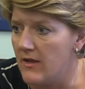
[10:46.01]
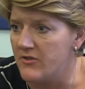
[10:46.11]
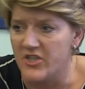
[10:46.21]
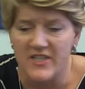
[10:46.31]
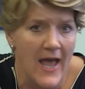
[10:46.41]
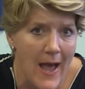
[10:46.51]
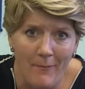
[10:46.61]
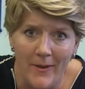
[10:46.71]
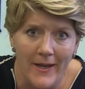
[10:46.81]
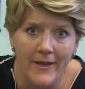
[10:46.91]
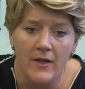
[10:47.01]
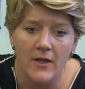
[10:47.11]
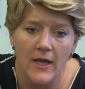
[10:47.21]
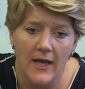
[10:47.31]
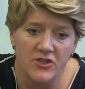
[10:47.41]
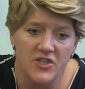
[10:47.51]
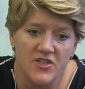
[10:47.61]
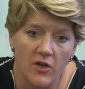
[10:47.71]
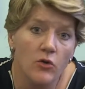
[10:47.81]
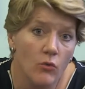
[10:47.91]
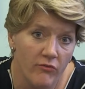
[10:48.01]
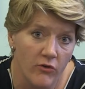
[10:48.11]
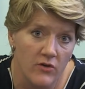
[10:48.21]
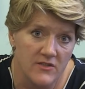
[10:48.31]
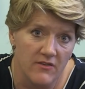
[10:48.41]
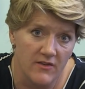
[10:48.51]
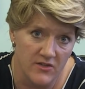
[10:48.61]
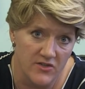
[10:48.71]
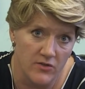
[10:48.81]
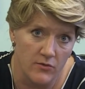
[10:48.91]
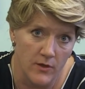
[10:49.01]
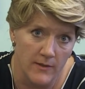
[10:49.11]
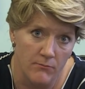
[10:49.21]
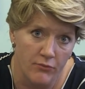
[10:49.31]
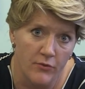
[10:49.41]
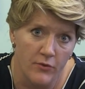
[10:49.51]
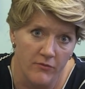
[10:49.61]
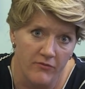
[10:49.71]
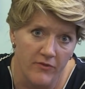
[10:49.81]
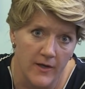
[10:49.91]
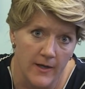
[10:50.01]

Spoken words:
she's happy, and she's done an awful lot, I think, to improve